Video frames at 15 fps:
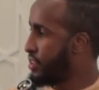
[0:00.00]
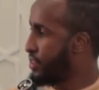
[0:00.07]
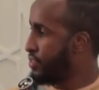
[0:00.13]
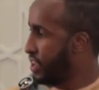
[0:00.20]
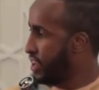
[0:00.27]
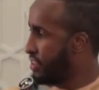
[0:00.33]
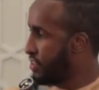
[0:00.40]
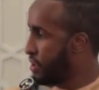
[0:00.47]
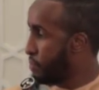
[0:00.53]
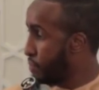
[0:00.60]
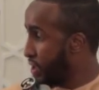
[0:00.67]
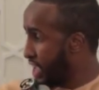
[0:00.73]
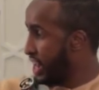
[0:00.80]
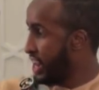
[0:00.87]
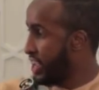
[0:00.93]
Tafsir is the
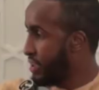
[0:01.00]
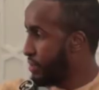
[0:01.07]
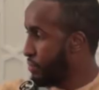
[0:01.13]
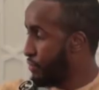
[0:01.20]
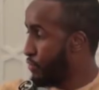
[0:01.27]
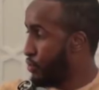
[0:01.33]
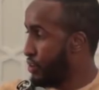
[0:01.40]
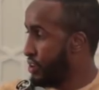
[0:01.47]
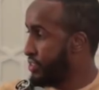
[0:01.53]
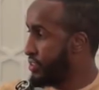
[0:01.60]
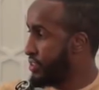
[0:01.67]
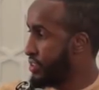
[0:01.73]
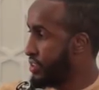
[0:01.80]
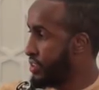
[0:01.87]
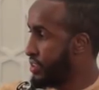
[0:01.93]
beginning, before it.
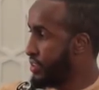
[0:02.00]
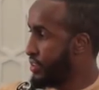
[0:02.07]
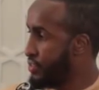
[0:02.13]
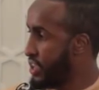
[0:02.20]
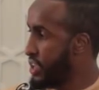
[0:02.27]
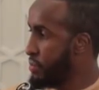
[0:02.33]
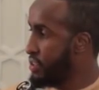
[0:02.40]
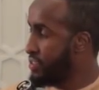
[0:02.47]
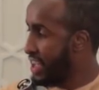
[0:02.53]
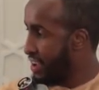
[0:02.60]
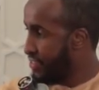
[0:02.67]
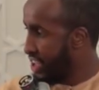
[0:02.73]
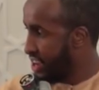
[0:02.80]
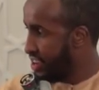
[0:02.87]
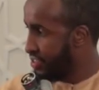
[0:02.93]
Tafsir means to
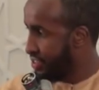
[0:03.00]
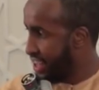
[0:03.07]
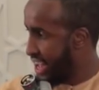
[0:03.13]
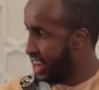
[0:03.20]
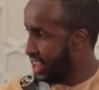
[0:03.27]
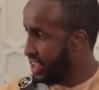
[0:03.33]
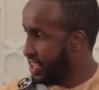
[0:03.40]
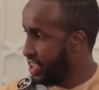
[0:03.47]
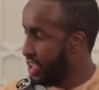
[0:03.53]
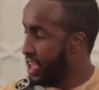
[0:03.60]
have the understanding.